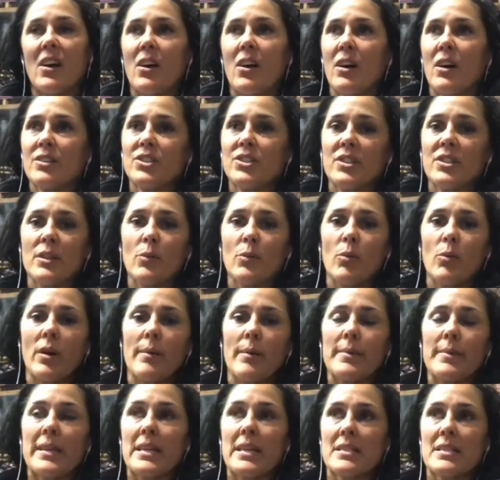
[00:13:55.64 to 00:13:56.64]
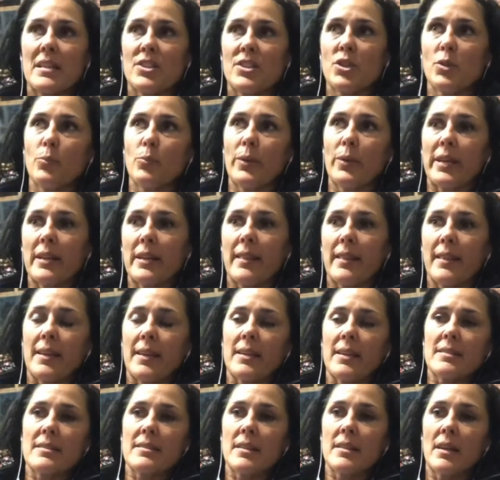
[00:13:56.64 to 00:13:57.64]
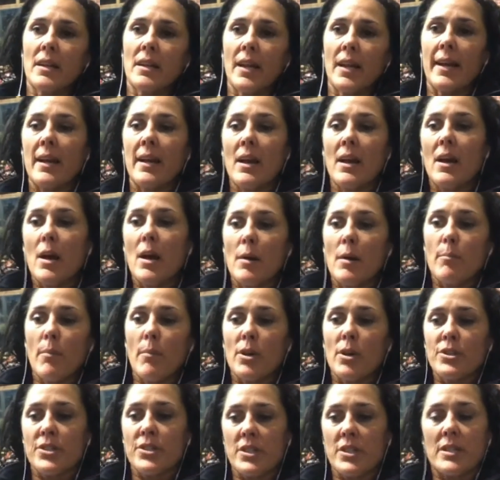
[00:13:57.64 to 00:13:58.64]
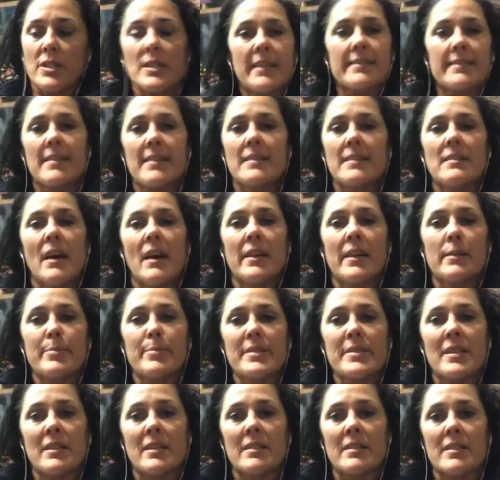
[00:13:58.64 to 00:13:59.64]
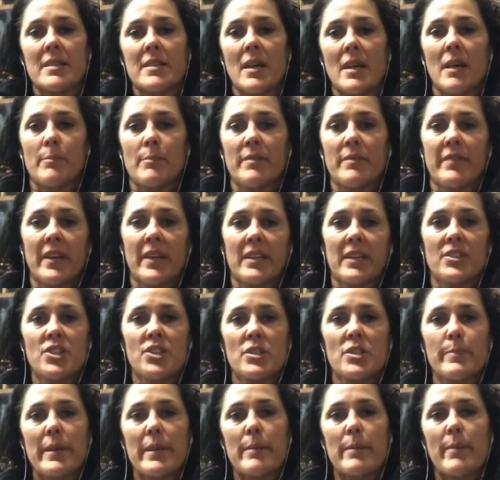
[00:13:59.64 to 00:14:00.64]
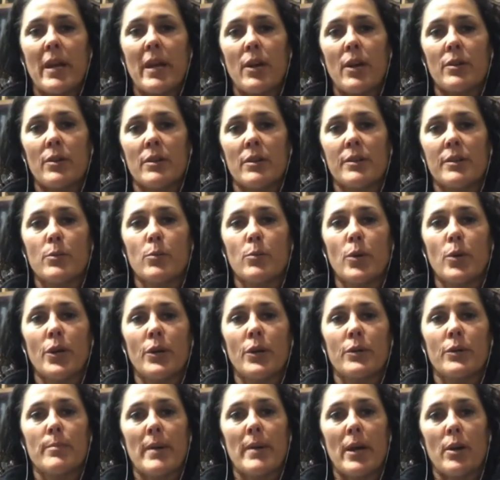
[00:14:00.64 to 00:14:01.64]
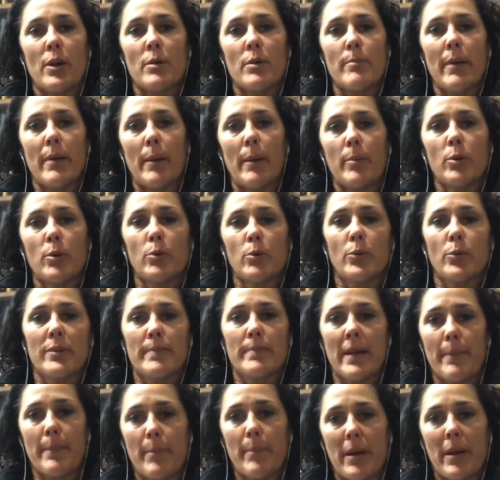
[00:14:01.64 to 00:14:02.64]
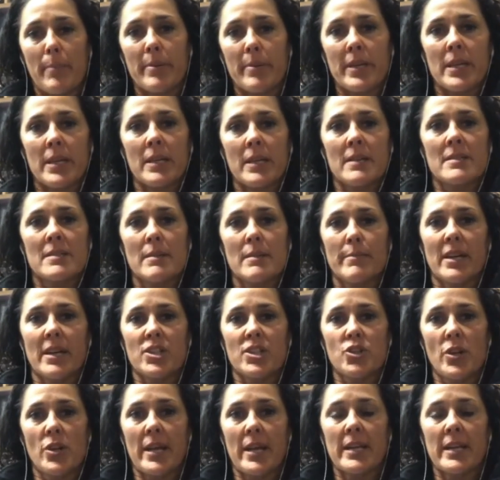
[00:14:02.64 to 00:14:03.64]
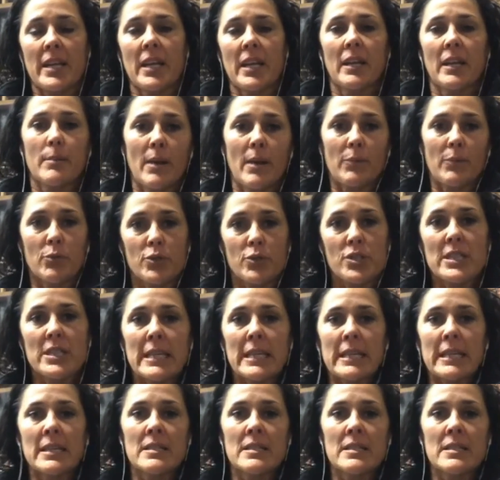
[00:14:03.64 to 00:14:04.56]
do you know what? I mean, it's such a weird thing, isn't it? Like most of the, say 90% of the time, if I can just be in my own little world, in my own bubble with my puppies and my training and my routines, my